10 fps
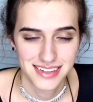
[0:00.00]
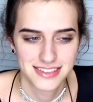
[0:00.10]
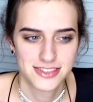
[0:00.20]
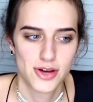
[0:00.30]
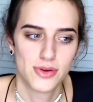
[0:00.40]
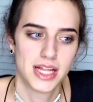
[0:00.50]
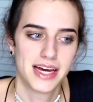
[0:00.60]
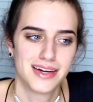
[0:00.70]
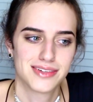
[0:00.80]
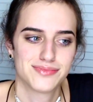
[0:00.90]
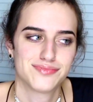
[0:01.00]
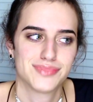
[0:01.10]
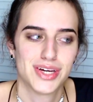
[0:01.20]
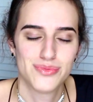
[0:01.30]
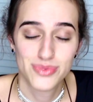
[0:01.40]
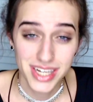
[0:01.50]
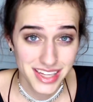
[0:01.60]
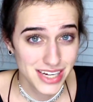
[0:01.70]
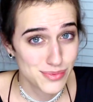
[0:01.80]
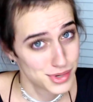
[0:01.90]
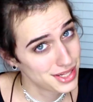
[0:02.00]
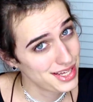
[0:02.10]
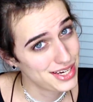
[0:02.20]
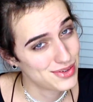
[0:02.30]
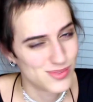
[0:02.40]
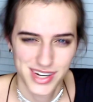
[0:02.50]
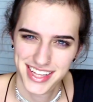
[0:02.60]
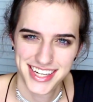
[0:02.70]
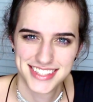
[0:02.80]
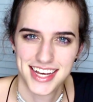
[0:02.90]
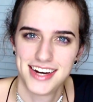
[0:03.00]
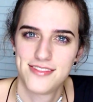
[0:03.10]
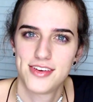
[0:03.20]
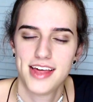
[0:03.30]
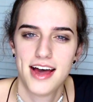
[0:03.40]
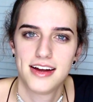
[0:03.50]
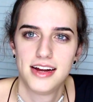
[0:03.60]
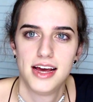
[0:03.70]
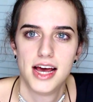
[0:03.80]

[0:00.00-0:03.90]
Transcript: So like really, really, really excited for that.